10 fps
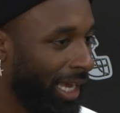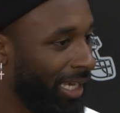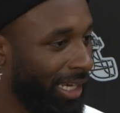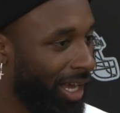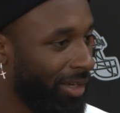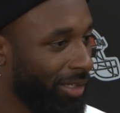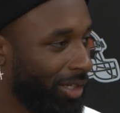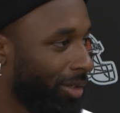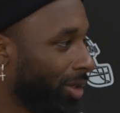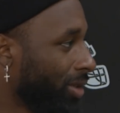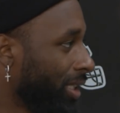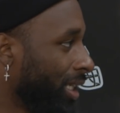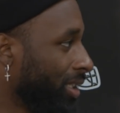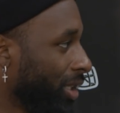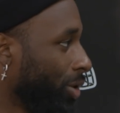hanging out, you know, those
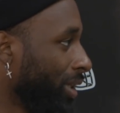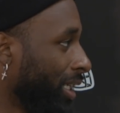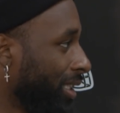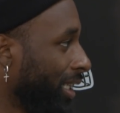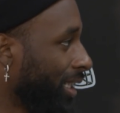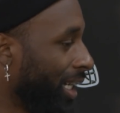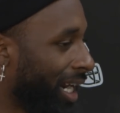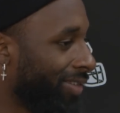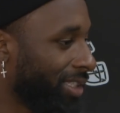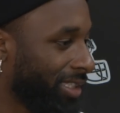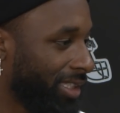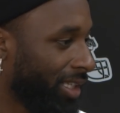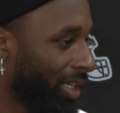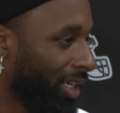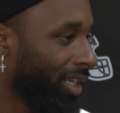things, little things like that. Obviously,
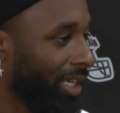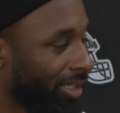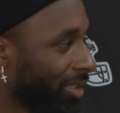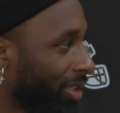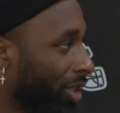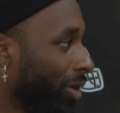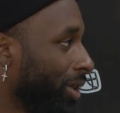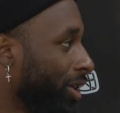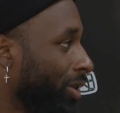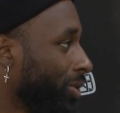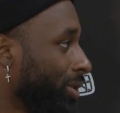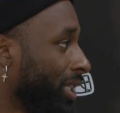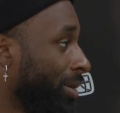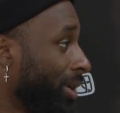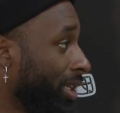again, you know, he's going through a
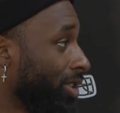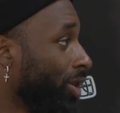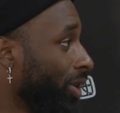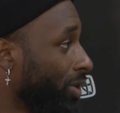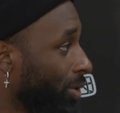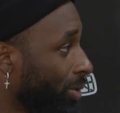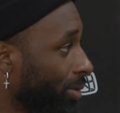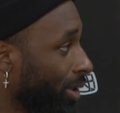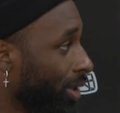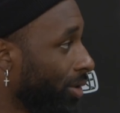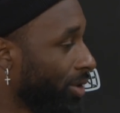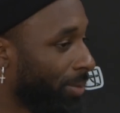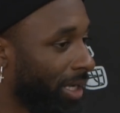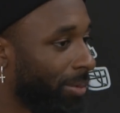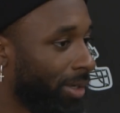time that he's going through, you know, to
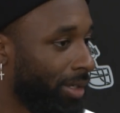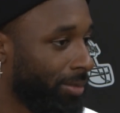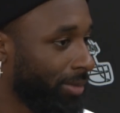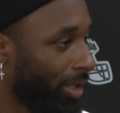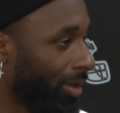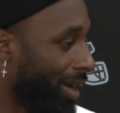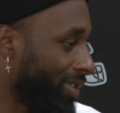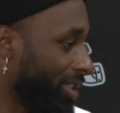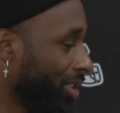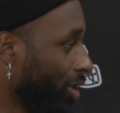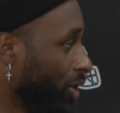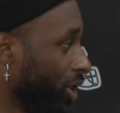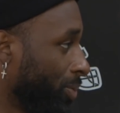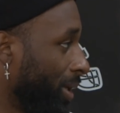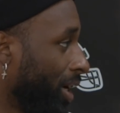be able to, you know, obviously still
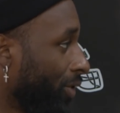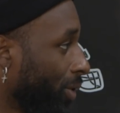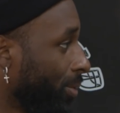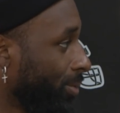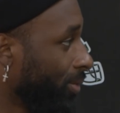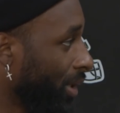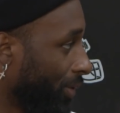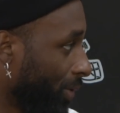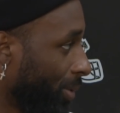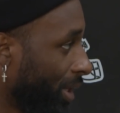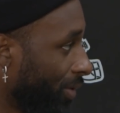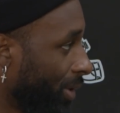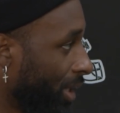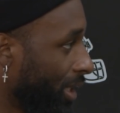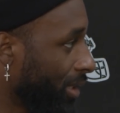just be there for whatever
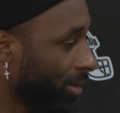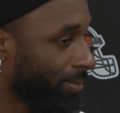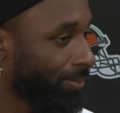he needs.